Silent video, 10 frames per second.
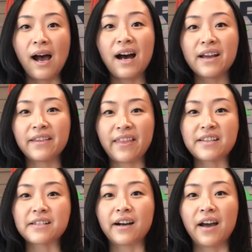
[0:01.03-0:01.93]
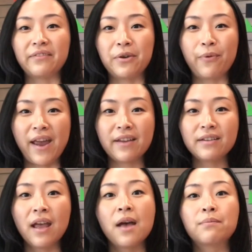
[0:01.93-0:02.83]
Hi, this is Ivy Nguyen,
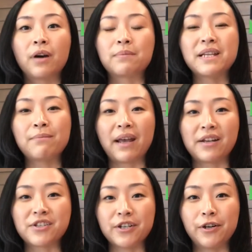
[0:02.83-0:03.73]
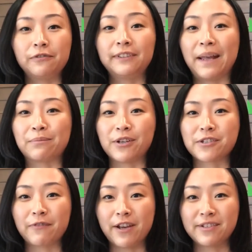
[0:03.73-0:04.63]
Property Manager of
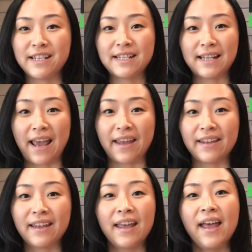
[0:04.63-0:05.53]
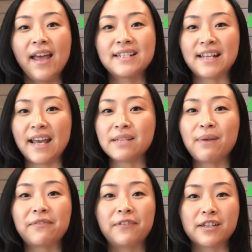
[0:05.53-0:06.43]
Lambros Realty today. Today is
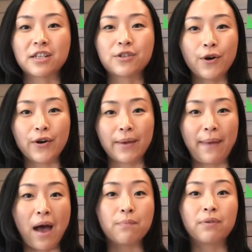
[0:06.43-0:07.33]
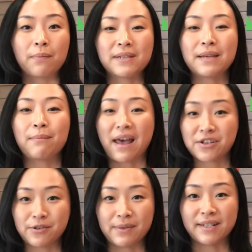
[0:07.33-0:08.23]
my first talk about property
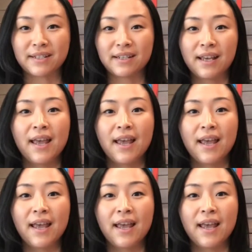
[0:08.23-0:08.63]
management.